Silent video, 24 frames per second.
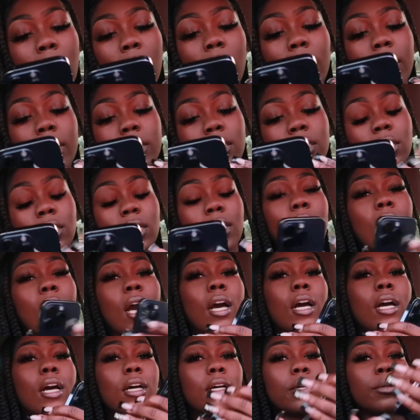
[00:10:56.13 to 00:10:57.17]
Alright, so
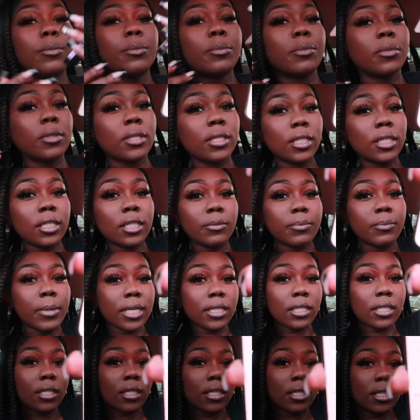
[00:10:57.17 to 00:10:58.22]
y'all, this
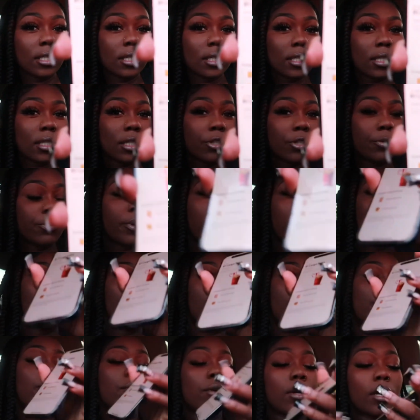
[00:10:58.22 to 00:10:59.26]
basically is a
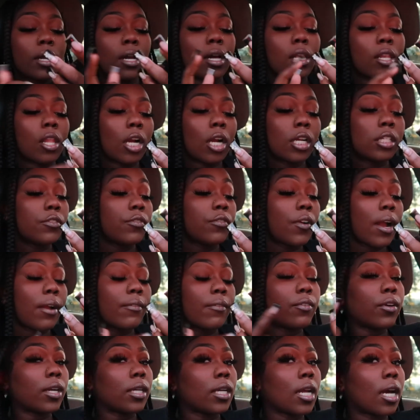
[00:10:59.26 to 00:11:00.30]
coupon for a large fry
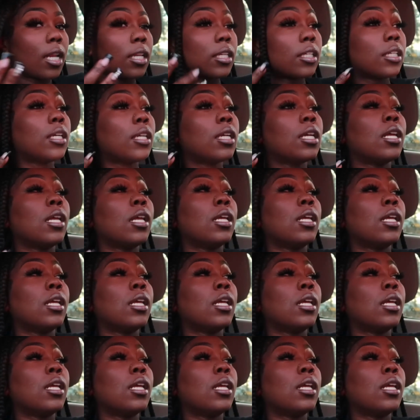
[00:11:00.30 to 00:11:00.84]
for $1.